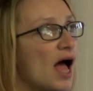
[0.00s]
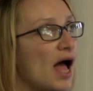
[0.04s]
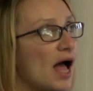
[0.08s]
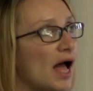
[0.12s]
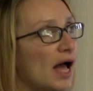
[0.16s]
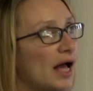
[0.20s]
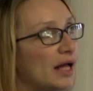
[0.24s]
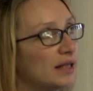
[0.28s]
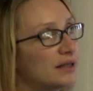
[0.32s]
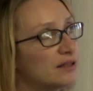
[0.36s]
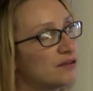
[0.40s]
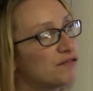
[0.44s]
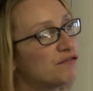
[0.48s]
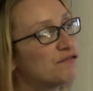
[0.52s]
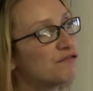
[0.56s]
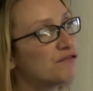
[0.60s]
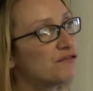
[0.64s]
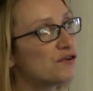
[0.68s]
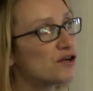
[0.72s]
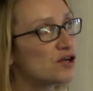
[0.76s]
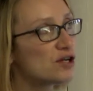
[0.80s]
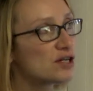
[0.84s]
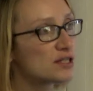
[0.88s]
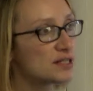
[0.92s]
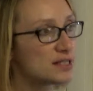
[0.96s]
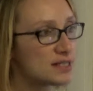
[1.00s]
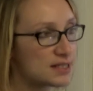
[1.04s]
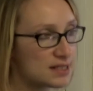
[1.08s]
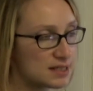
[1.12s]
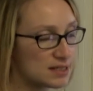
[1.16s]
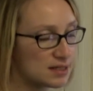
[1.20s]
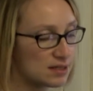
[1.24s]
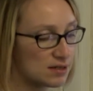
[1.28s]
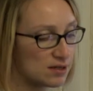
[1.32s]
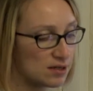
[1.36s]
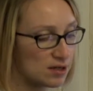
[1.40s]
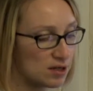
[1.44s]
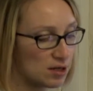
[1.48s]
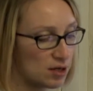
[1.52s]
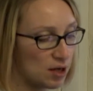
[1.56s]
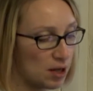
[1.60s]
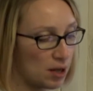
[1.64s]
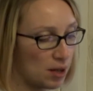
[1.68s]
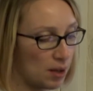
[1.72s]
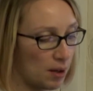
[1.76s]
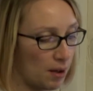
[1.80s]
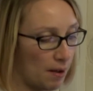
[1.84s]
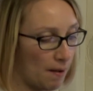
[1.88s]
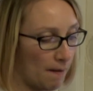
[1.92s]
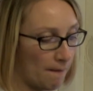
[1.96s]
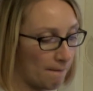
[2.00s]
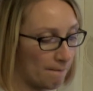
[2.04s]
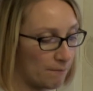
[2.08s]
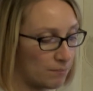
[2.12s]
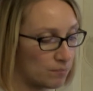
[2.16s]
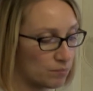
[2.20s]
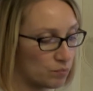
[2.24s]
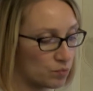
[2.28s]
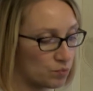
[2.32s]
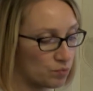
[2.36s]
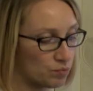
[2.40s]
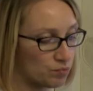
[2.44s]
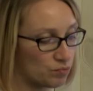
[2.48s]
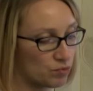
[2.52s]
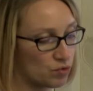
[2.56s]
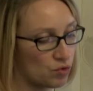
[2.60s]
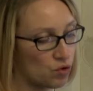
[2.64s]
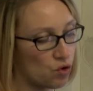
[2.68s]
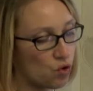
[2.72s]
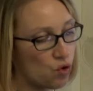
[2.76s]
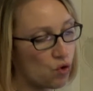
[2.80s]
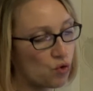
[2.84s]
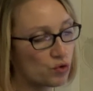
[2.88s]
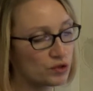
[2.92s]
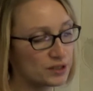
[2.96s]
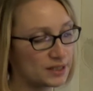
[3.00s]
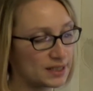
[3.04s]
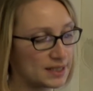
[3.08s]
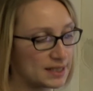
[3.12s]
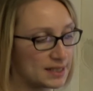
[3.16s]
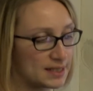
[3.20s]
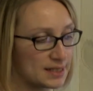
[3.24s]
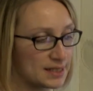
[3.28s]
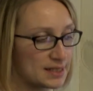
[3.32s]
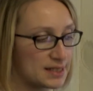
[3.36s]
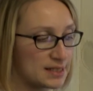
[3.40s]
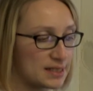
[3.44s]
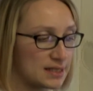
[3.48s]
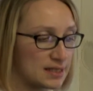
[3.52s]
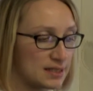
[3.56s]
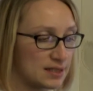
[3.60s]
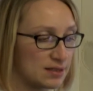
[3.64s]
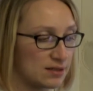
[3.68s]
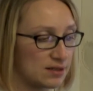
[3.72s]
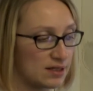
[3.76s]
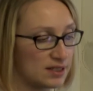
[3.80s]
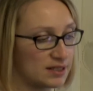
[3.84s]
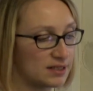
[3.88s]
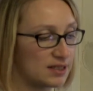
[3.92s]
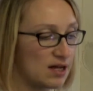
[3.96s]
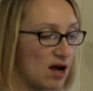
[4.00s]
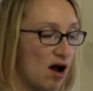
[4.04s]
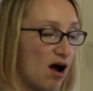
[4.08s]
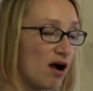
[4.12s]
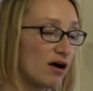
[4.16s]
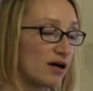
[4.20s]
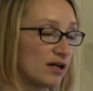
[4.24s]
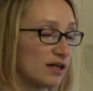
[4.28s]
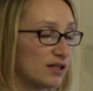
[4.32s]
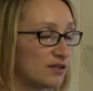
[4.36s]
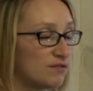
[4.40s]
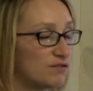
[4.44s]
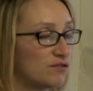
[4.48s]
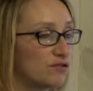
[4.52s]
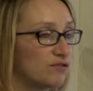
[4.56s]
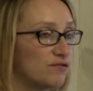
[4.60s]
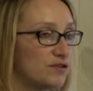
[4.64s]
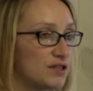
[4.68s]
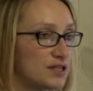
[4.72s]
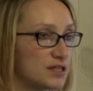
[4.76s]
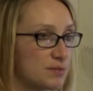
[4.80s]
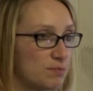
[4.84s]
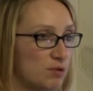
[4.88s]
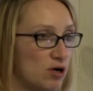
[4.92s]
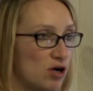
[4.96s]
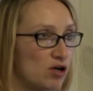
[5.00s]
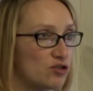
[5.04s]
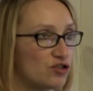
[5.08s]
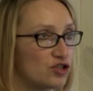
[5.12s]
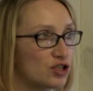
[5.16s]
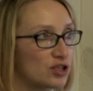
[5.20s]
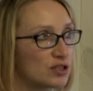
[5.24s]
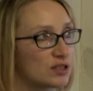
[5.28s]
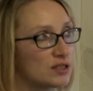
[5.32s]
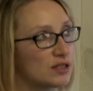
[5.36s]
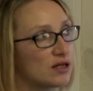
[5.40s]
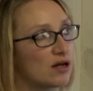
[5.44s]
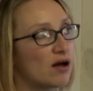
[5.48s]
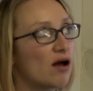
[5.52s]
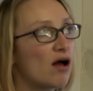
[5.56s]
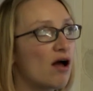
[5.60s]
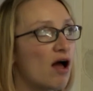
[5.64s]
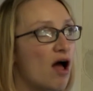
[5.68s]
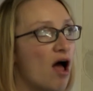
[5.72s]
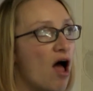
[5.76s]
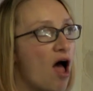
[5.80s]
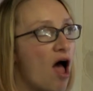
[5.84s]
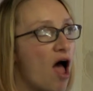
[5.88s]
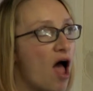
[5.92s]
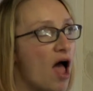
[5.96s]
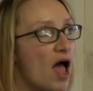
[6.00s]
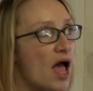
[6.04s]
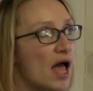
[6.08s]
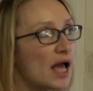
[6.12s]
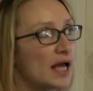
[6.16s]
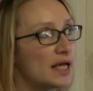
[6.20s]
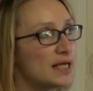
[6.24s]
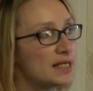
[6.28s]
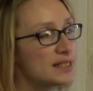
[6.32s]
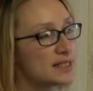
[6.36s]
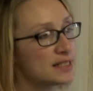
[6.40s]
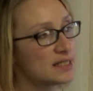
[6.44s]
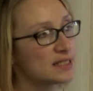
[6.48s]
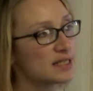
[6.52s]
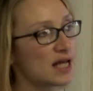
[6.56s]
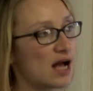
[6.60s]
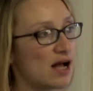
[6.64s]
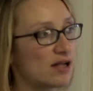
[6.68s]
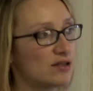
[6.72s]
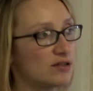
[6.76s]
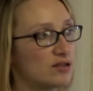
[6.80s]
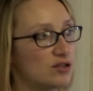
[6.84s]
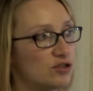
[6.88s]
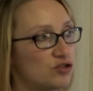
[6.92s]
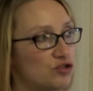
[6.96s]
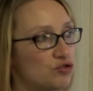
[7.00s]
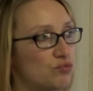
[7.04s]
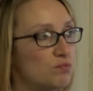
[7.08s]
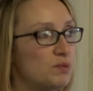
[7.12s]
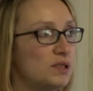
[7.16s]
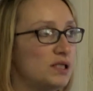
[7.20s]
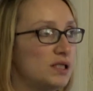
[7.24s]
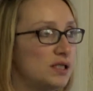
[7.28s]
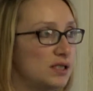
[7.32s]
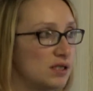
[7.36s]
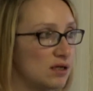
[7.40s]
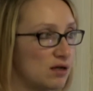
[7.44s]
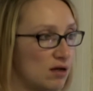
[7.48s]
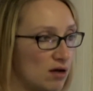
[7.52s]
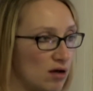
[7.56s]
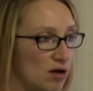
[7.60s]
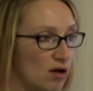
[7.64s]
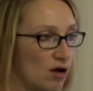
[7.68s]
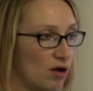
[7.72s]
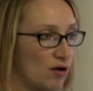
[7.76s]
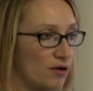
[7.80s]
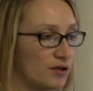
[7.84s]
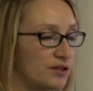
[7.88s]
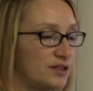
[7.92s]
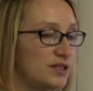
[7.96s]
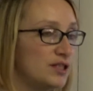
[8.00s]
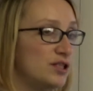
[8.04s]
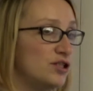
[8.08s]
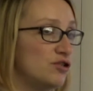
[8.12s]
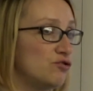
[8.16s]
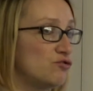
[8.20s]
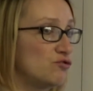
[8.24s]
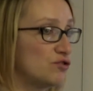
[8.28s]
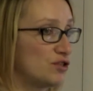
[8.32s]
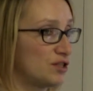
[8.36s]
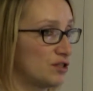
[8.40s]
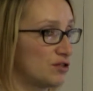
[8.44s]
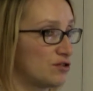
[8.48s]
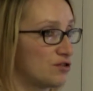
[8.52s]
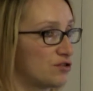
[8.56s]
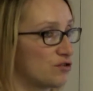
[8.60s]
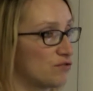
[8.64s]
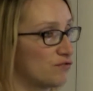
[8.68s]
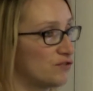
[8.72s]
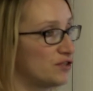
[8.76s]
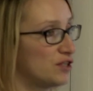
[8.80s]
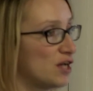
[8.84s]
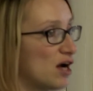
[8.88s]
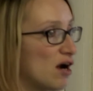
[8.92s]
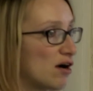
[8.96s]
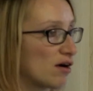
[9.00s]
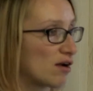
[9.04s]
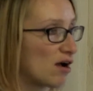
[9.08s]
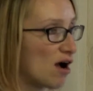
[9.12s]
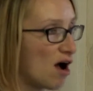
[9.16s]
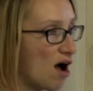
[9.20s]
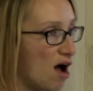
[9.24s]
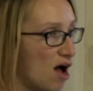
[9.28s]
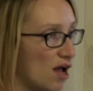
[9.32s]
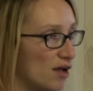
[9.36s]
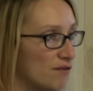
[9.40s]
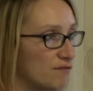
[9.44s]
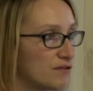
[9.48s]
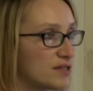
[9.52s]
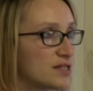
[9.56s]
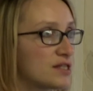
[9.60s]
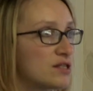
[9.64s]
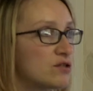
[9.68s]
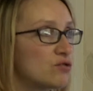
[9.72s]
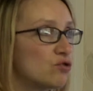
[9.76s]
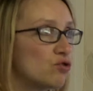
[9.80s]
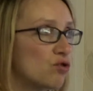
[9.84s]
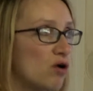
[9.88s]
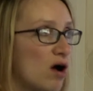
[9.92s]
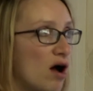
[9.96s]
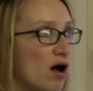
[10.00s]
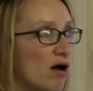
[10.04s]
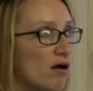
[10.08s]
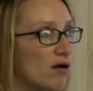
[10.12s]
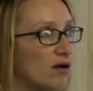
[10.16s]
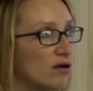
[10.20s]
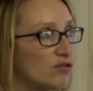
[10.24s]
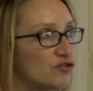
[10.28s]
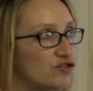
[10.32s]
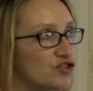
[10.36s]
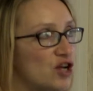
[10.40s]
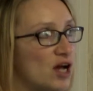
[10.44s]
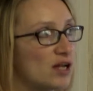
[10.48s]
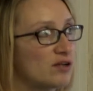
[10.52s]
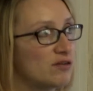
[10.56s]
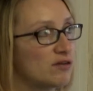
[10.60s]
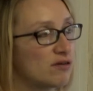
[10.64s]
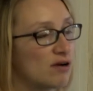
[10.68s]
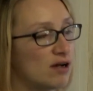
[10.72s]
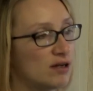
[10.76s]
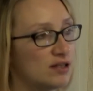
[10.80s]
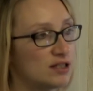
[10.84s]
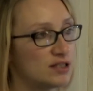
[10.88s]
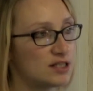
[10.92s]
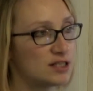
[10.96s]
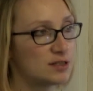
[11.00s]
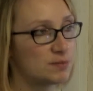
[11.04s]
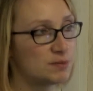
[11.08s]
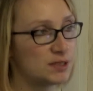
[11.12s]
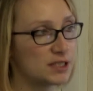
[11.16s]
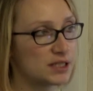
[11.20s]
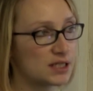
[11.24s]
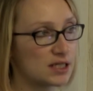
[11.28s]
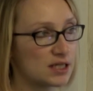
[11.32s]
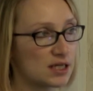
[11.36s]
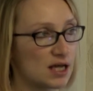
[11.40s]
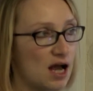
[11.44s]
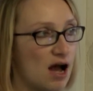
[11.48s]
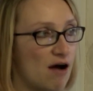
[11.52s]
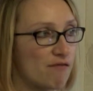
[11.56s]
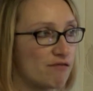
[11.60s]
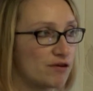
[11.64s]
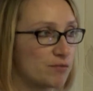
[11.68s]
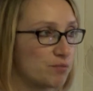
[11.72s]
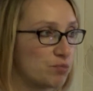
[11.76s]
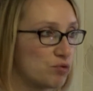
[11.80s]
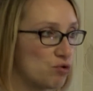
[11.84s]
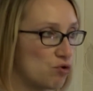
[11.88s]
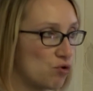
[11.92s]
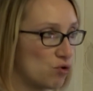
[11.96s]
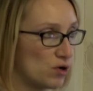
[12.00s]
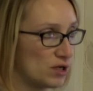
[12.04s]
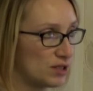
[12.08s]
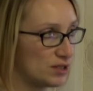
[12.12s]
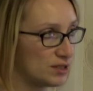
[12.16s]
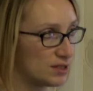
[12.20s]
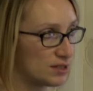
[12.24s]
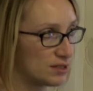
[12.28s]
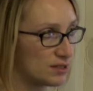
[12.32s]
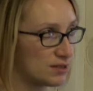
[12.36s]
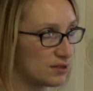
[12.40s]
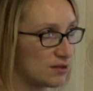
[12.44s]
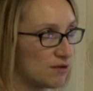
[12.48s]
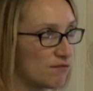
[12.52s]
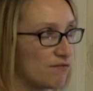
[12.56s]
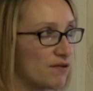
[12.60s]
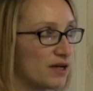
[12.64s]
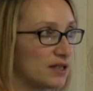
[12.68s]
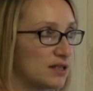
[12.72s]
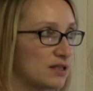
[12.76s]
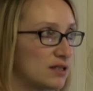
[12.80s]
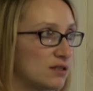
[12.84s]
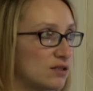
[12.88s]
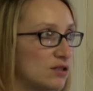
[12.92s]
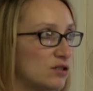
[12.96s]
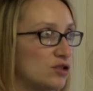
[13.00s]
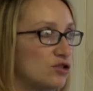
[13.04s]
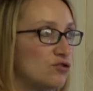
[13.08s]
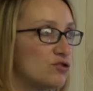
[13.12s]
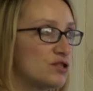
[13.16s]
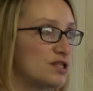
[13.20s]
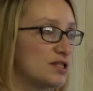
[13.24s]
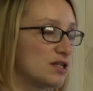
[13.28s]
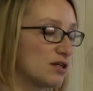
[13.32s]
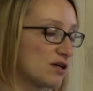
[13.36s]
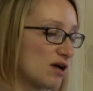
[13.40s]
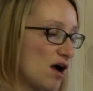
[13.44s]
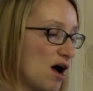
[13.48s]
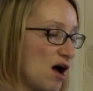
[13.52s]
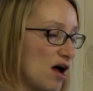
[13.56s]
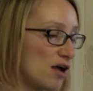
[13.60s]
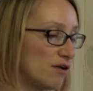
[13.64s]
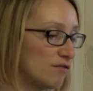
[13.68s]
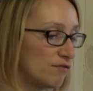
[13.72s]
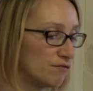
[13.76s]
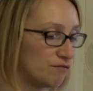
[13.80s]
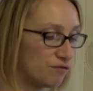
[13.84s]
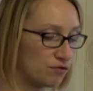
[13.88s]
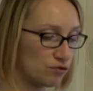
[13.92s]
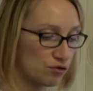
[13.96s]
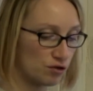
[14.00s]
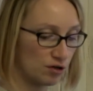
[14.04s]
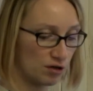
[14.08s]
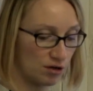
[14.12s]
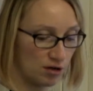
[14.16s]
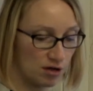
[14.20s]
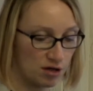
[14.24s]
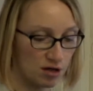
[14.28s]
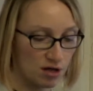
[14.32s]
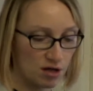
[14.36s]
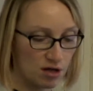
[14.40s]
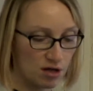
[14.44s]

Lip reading: And the first audience and target for this project is intended to be the users of the archive. So generally speaking, other poets that use the archive for